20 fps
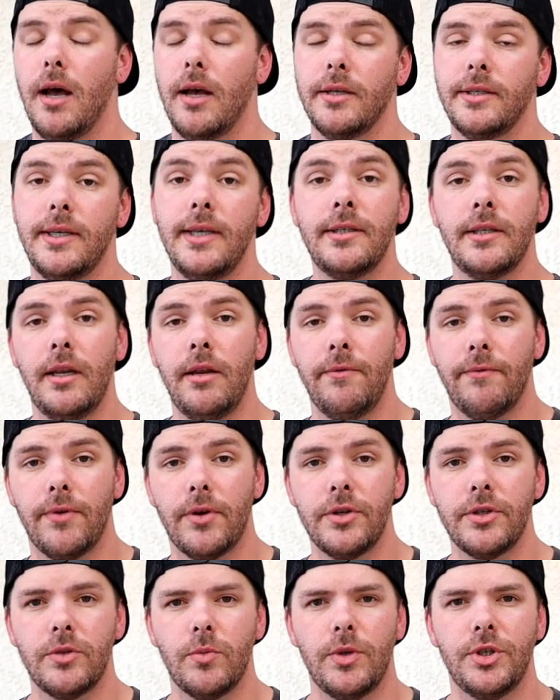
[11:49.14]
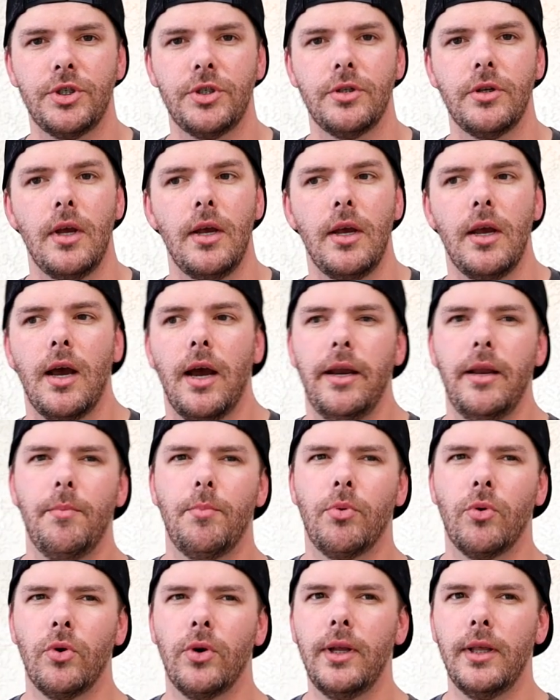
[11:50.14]
seasoning first, which I did
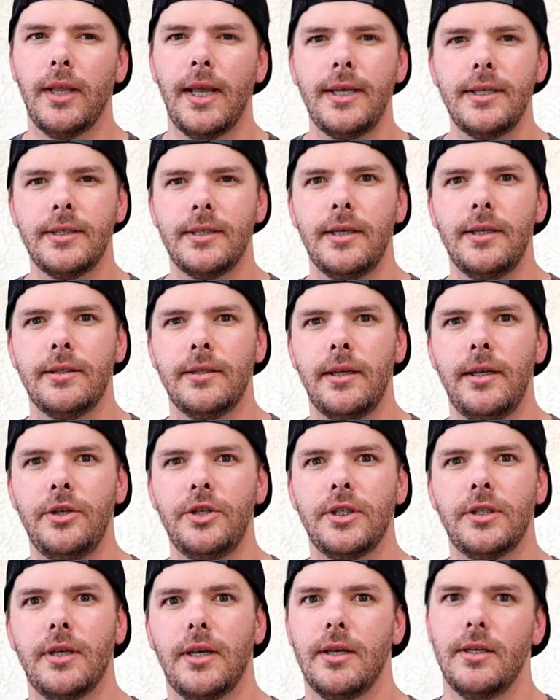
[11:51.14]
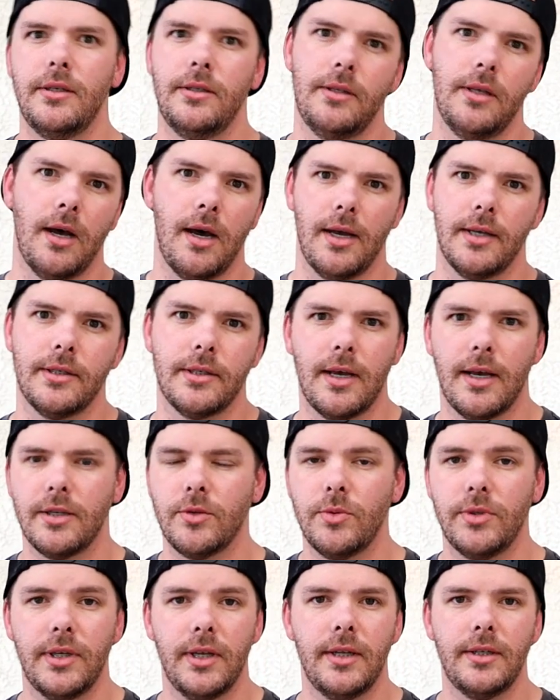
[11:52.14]
pretty light seasoning just because the hot sauce
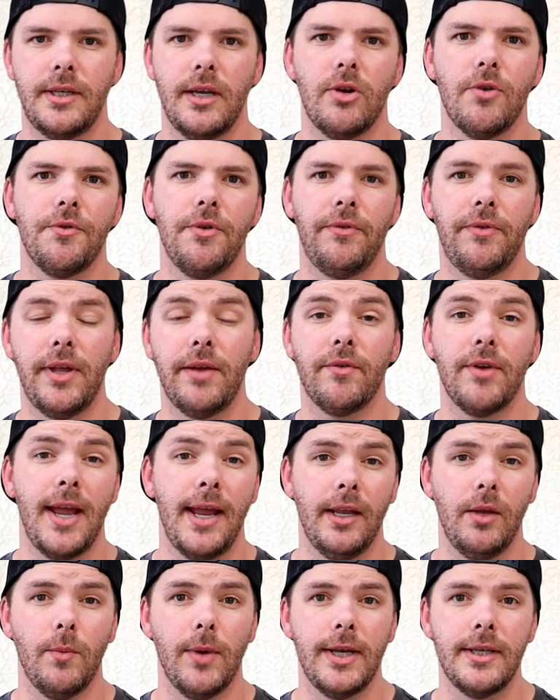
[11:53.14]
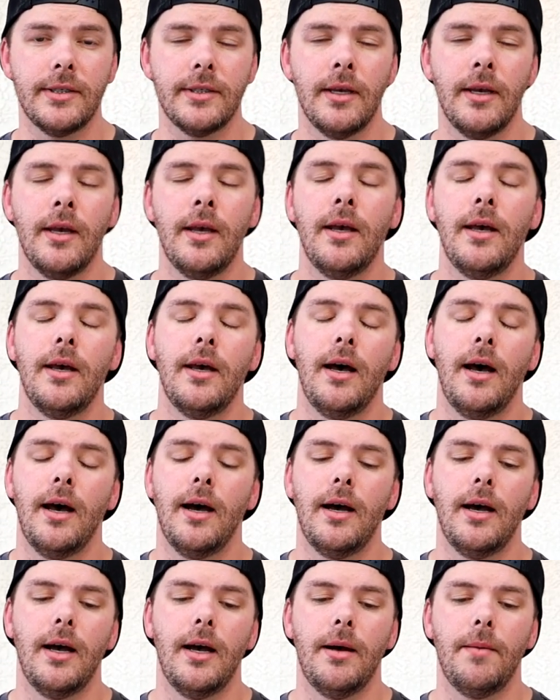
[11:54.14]
was going to take over the flavor anyways.
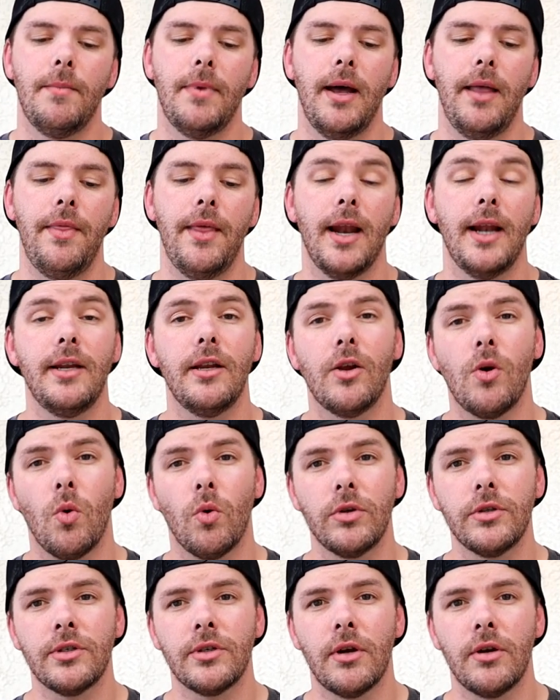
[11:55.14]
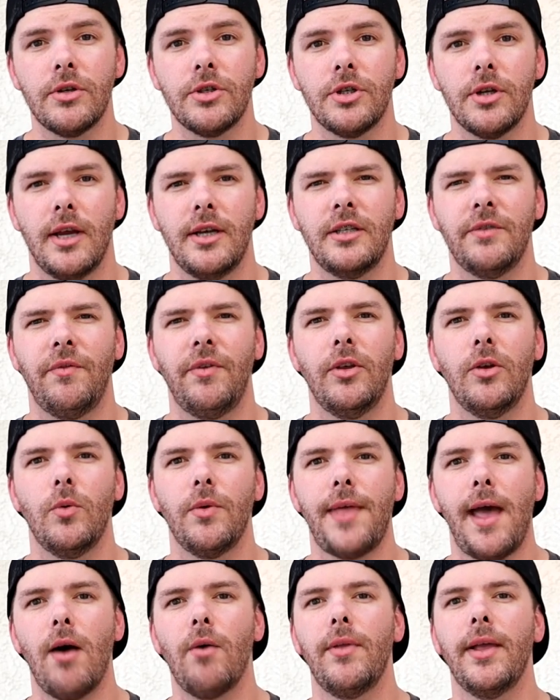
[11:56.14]
And then I did cornstarch. I just feel
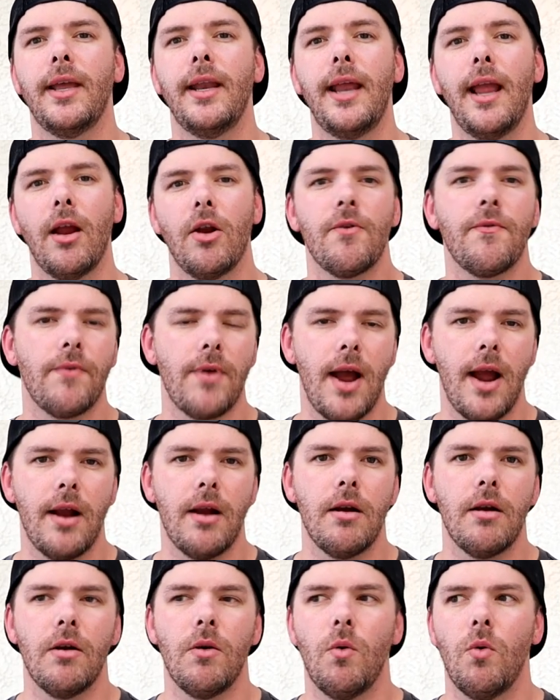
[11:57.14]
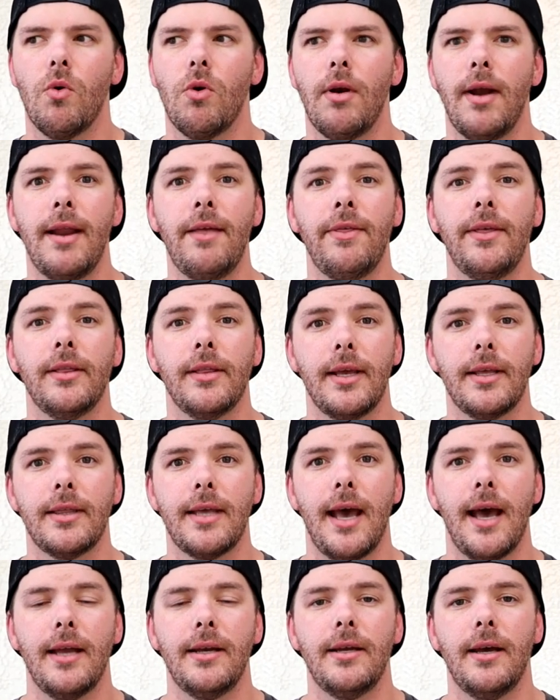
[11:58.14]
without like an air fryer or anything like
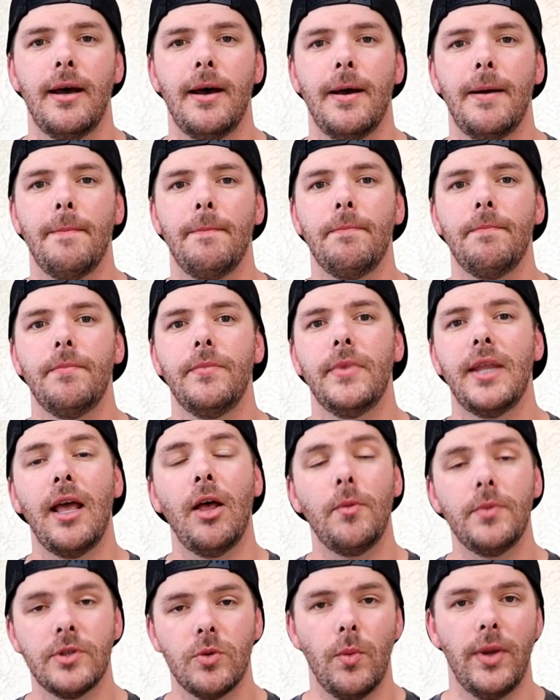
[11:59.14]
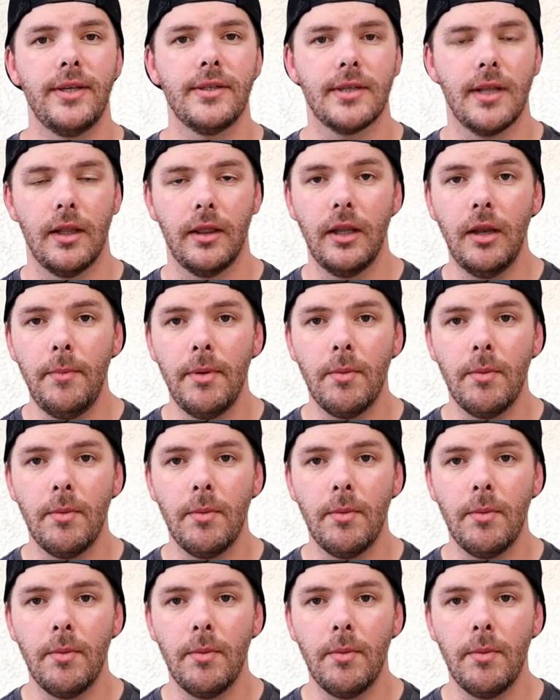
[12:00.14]
that, that helps the wings get a little